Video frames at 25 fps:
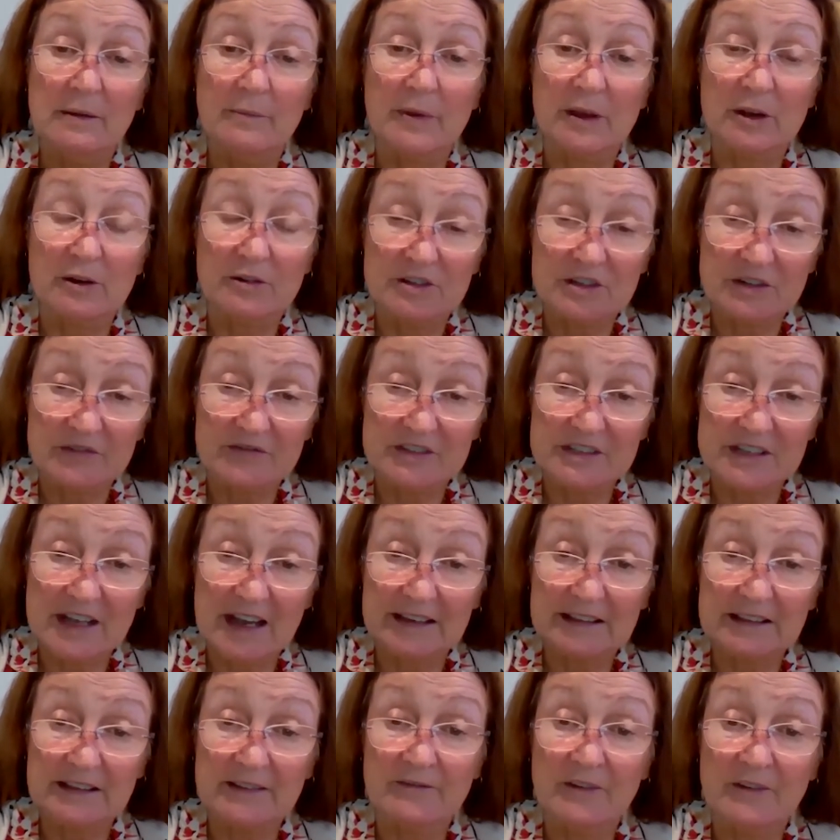because you've
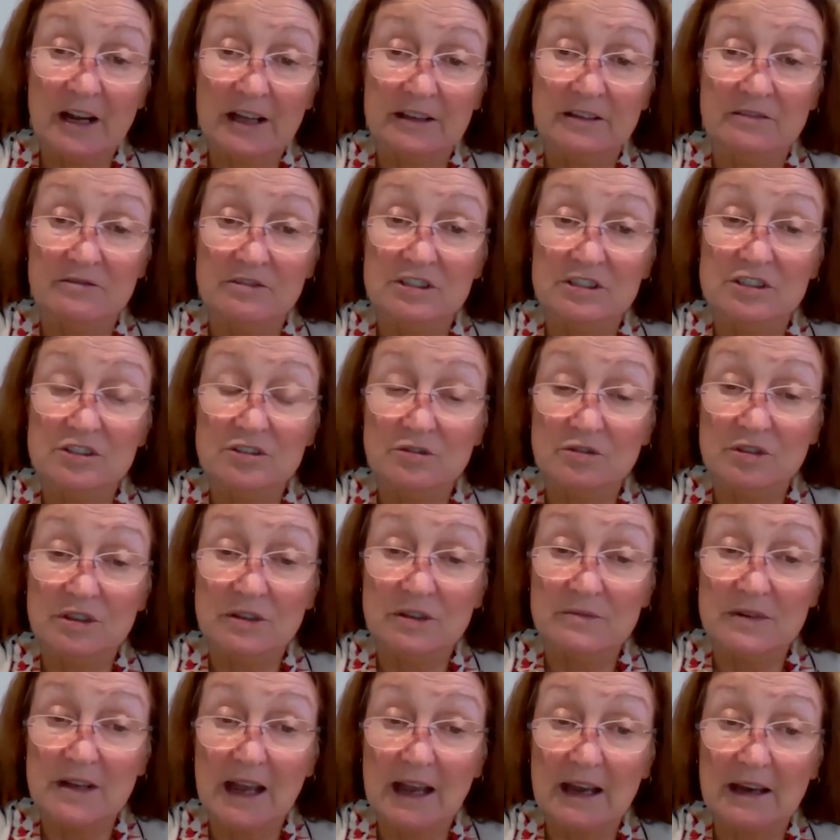sacked them rather than just stood
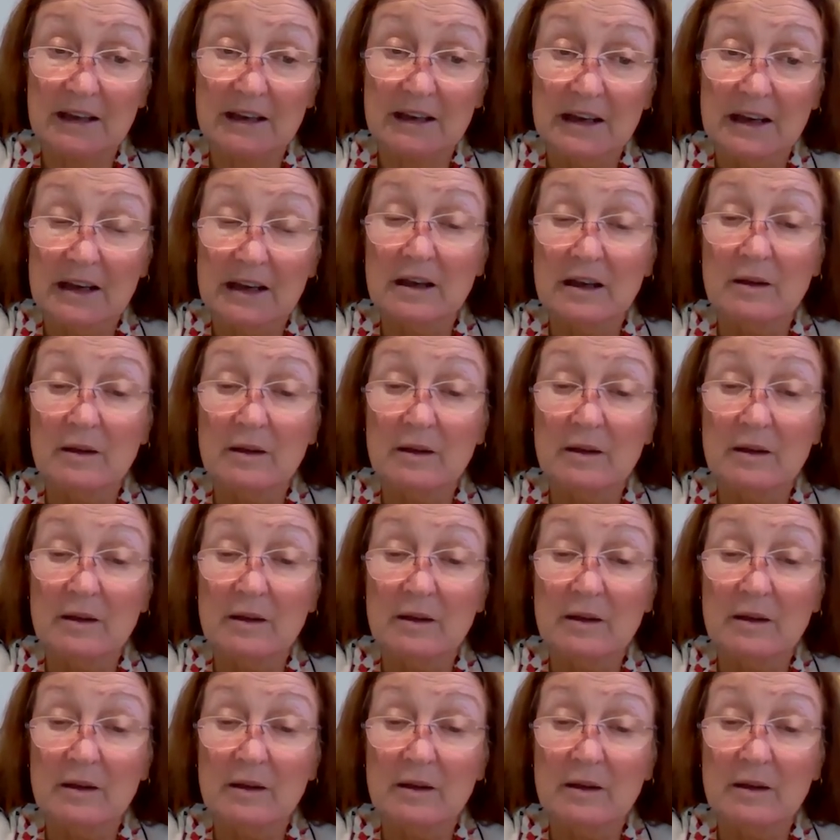them down.